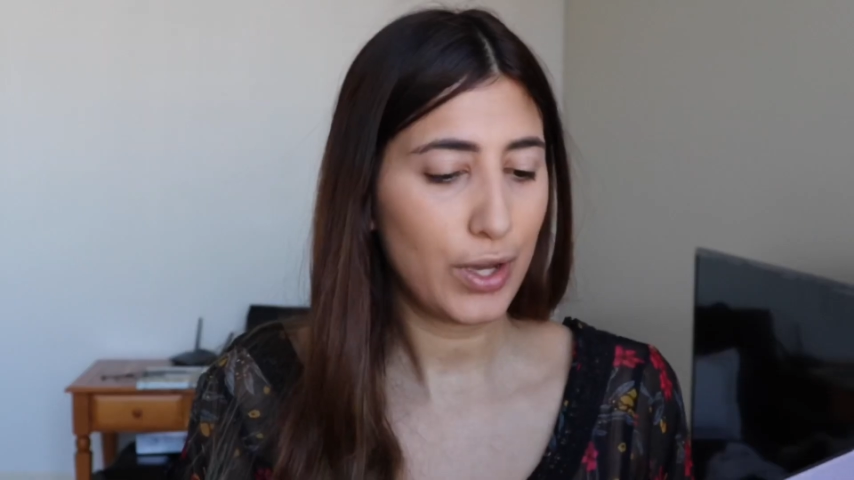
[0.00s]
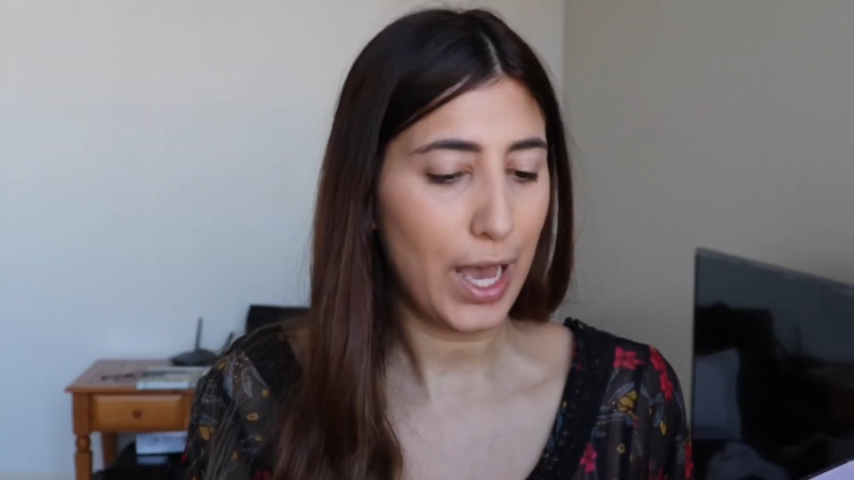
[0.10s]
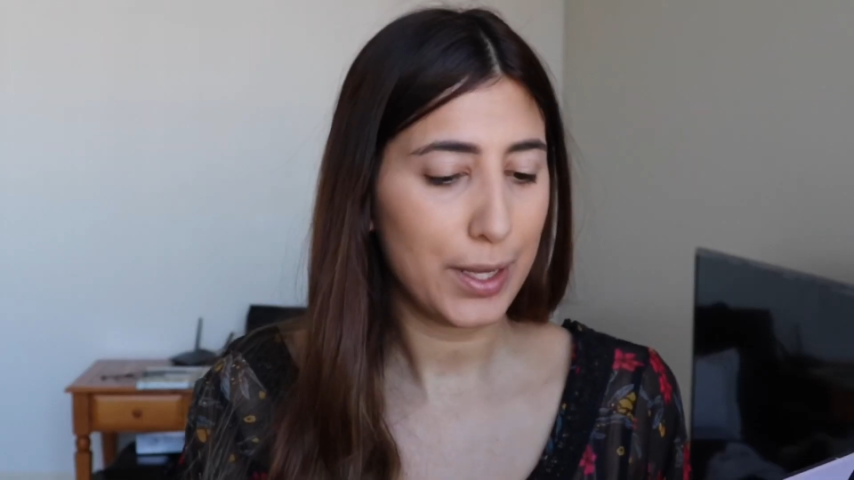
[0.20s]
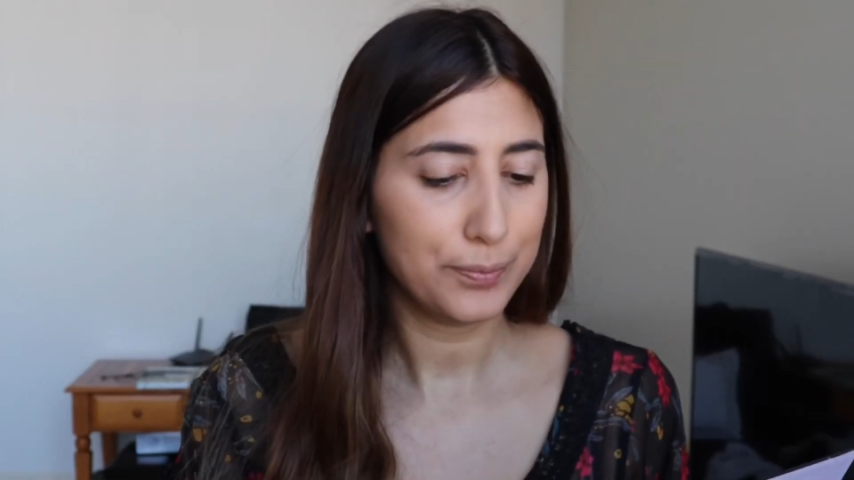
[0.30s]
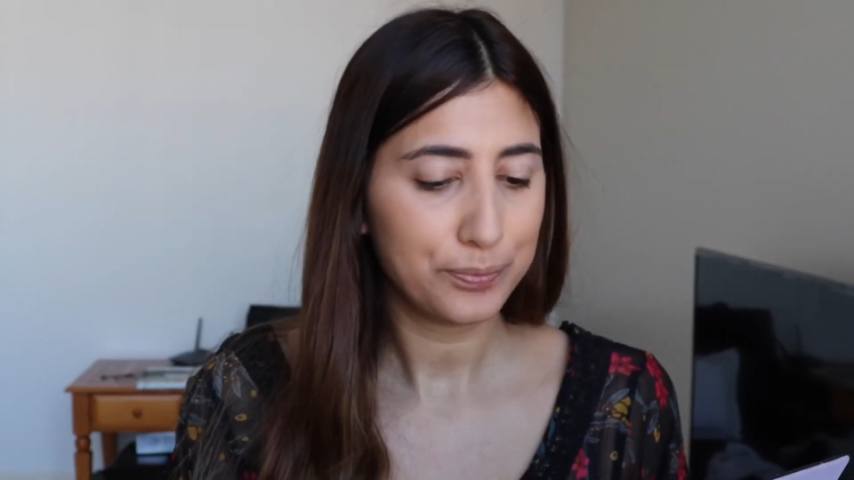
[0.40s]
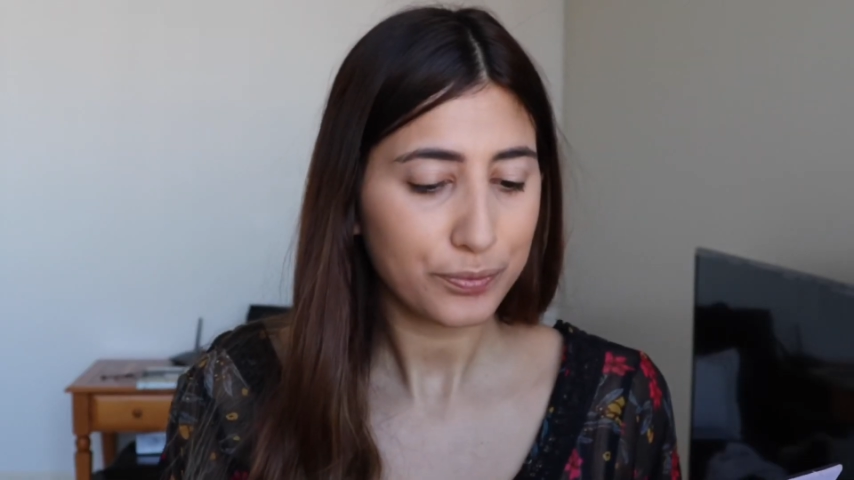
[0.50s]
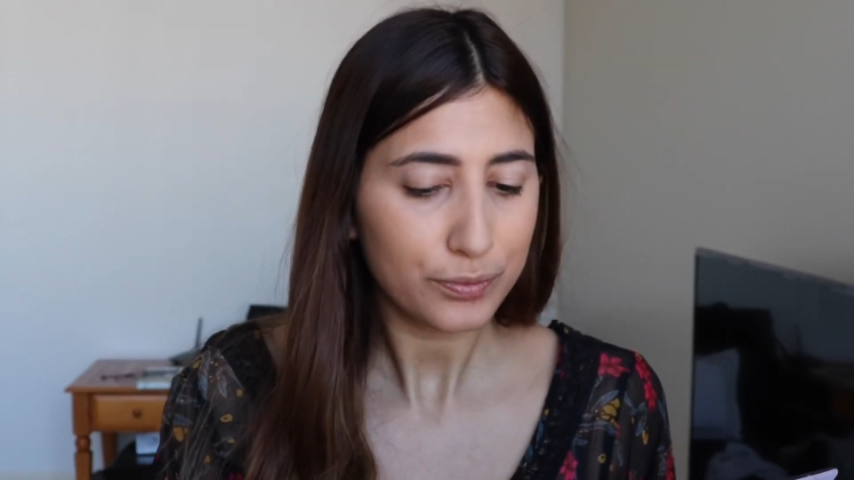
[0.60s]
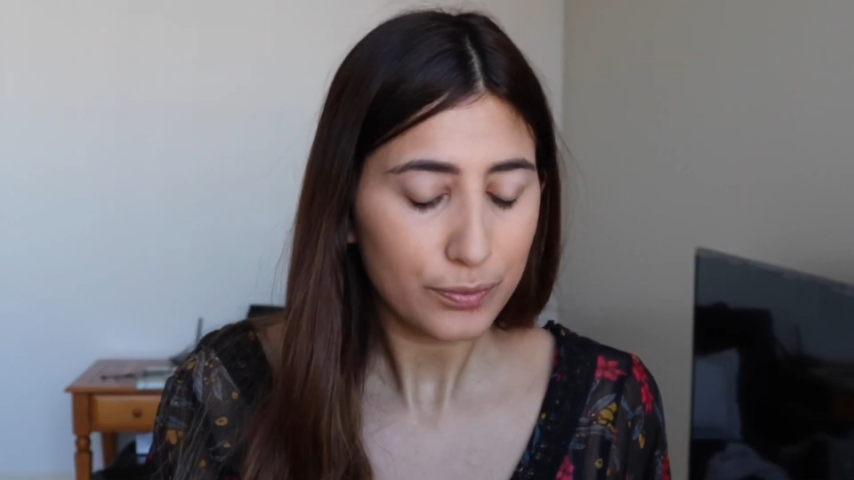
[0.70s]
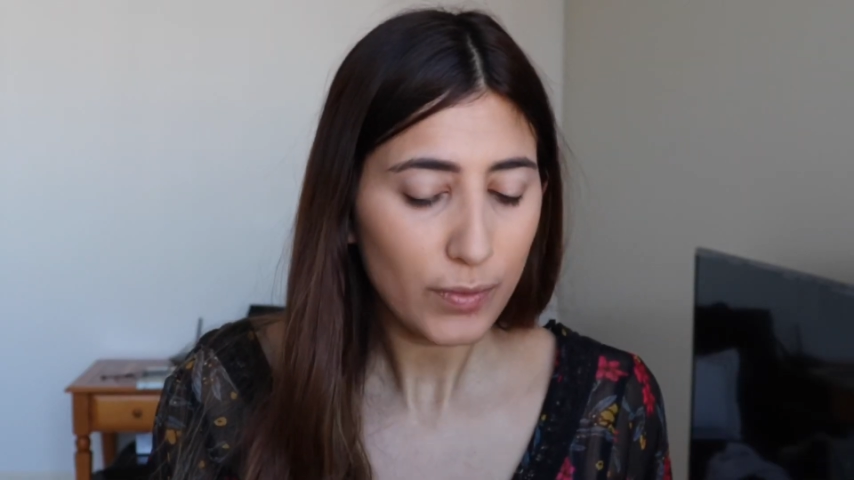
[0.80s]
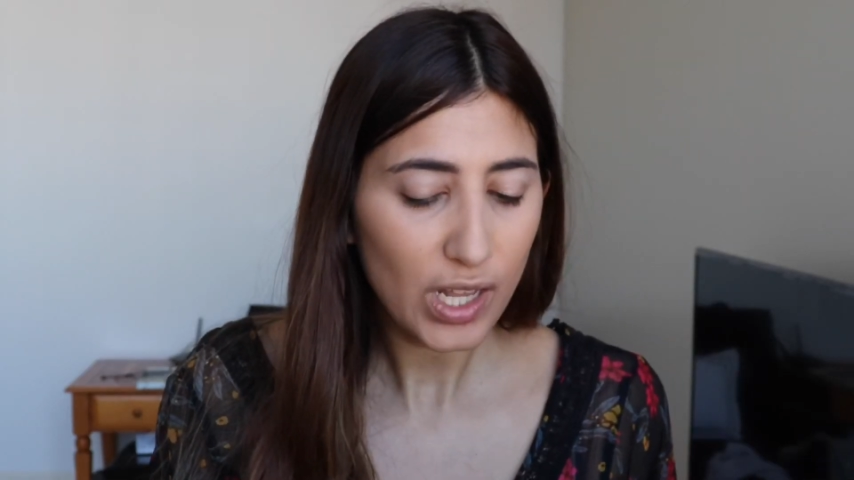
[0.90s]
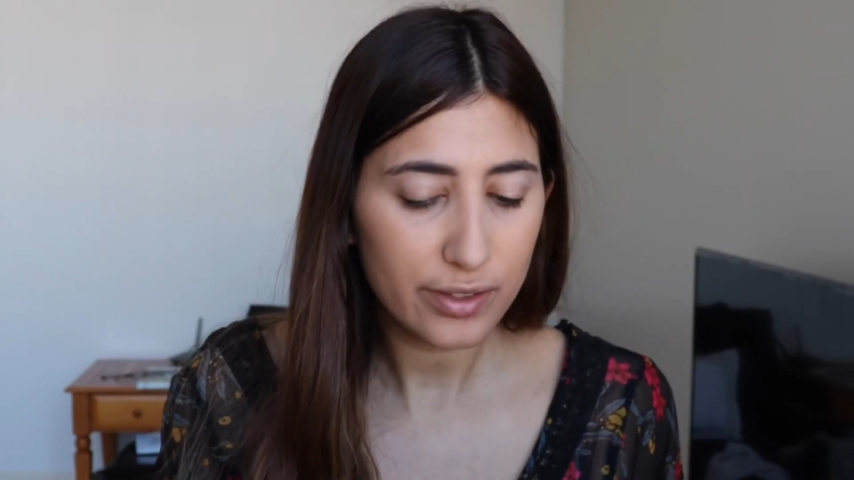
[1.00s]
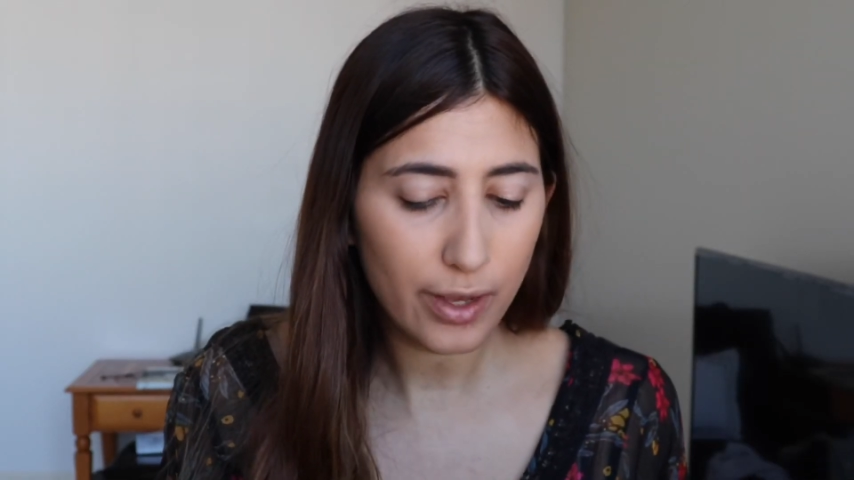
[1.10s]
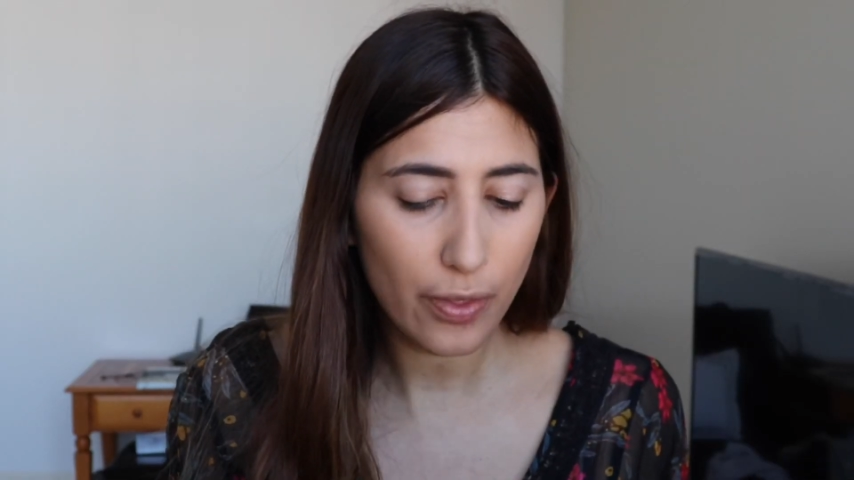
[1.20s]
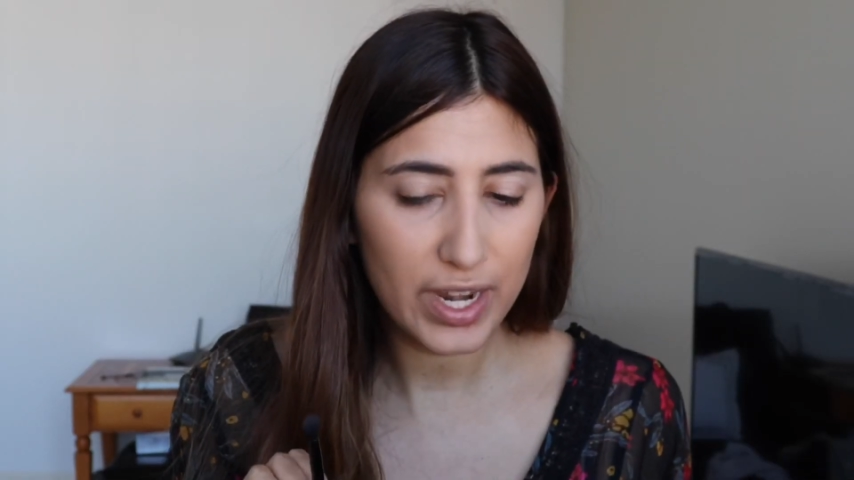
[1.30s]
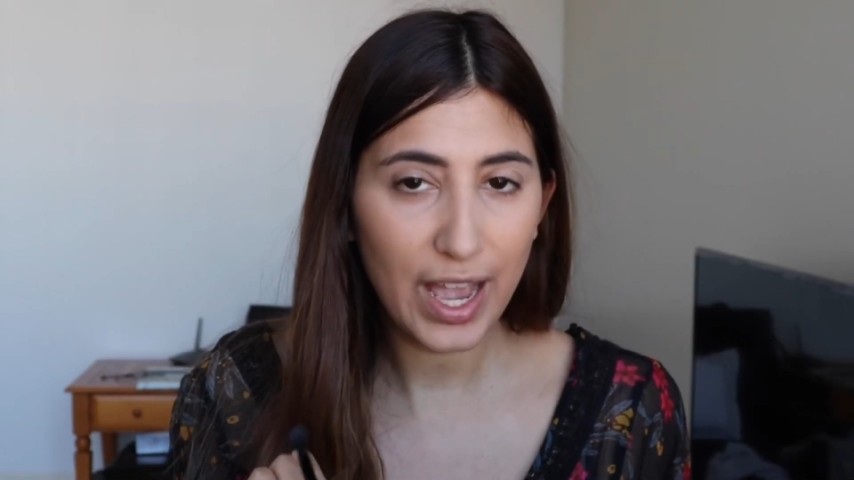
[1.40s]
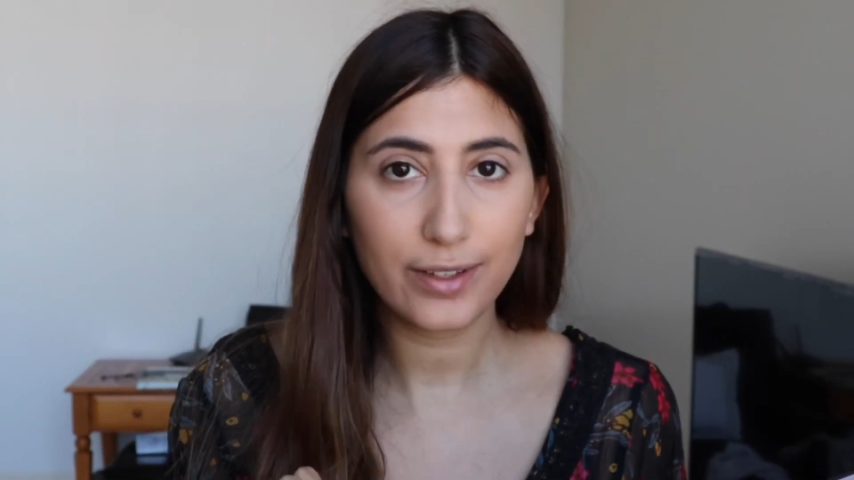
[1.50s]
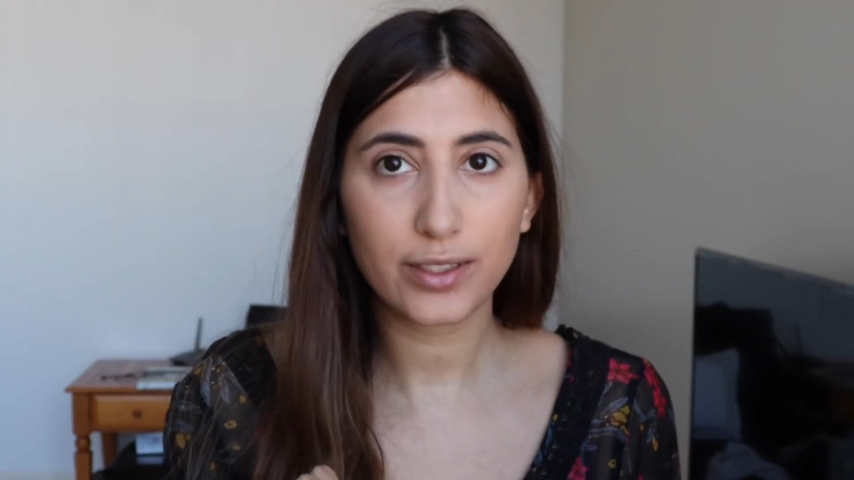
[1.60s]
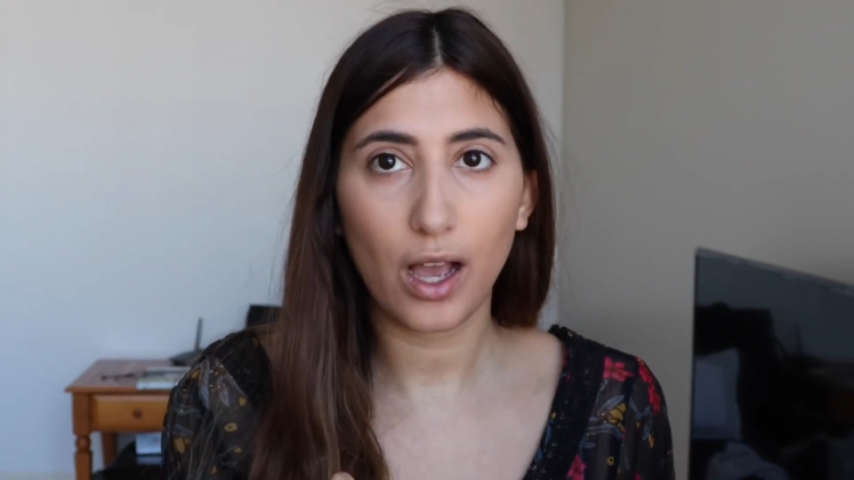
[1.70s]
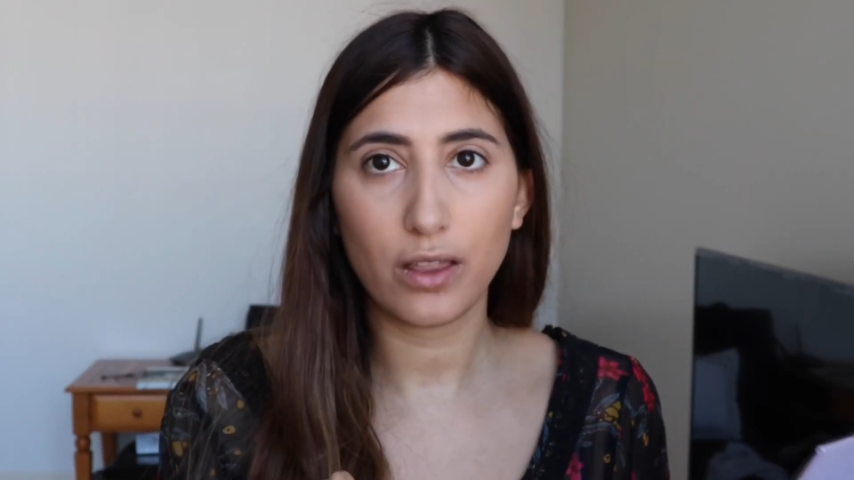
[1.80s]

Okay, so the next